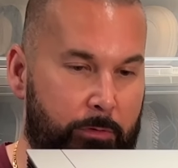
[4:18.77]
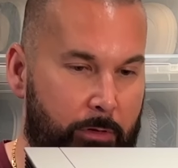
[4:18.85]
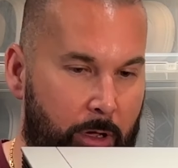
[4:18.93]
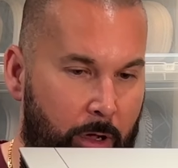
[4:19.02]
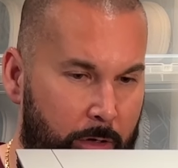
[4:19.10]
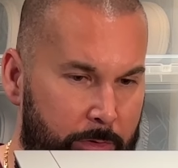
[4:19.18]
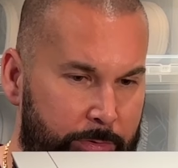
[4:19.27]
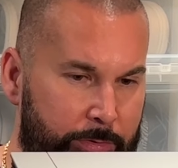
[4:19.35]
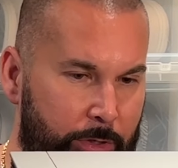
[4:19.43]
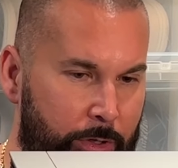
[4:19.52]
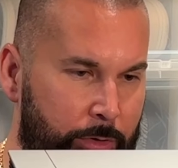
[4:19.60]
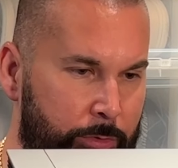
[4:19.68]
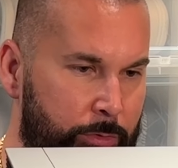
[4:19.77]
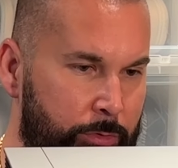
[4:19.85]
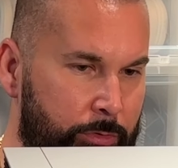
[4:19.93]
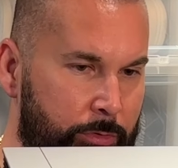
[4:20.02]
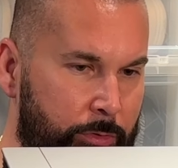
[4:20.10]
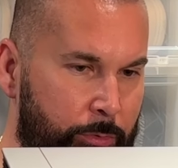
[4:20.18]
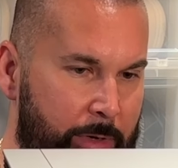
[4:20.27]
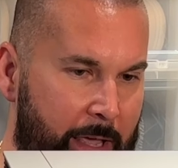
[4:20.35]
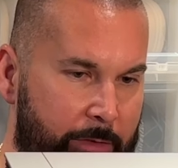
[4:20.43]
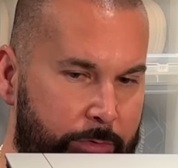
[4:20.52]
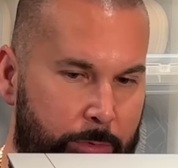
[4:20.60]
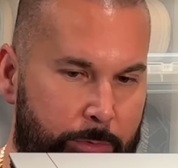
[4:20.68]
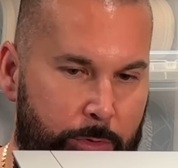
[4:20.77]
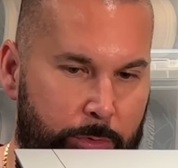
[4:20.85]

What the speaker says: Also, we have some new